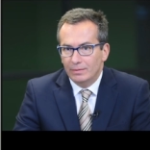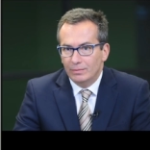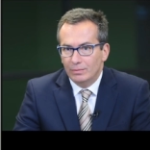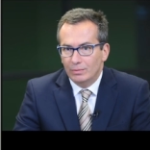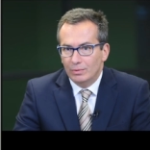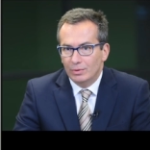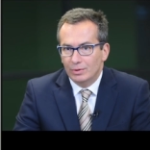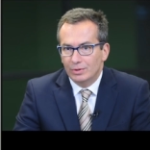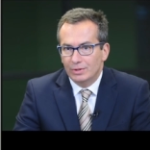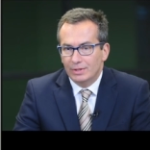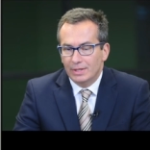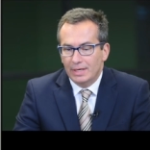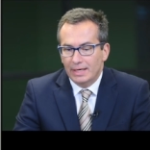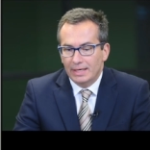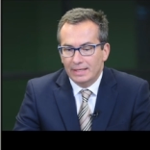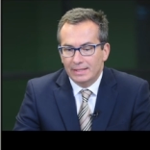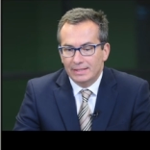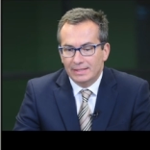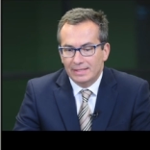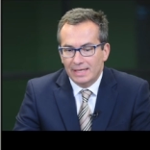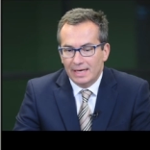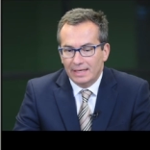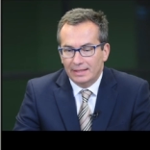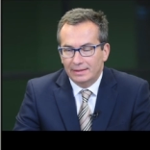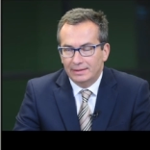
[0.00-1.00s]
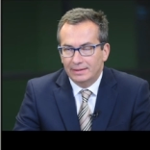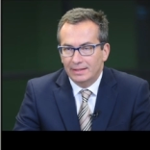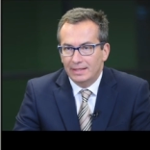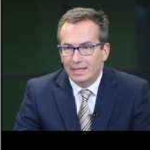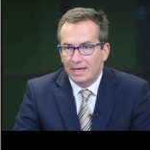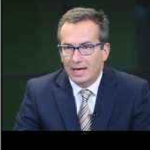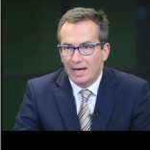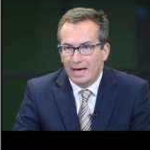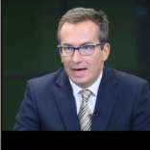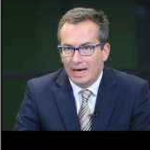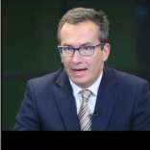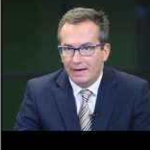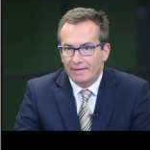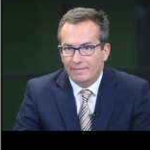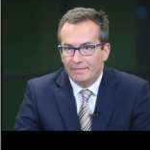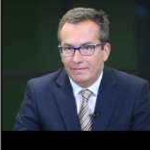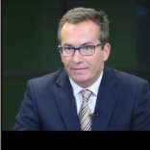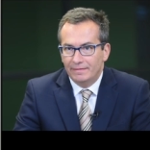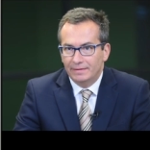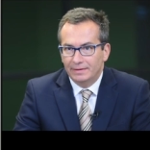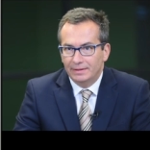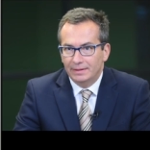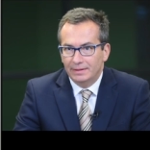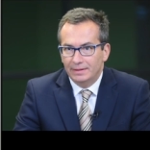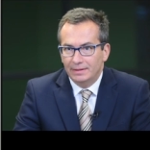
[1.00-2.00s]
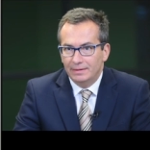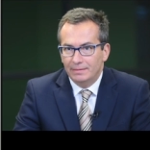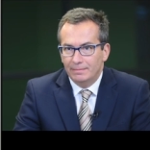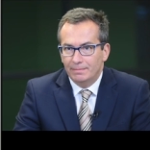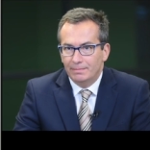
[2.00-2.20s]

was exactly halved in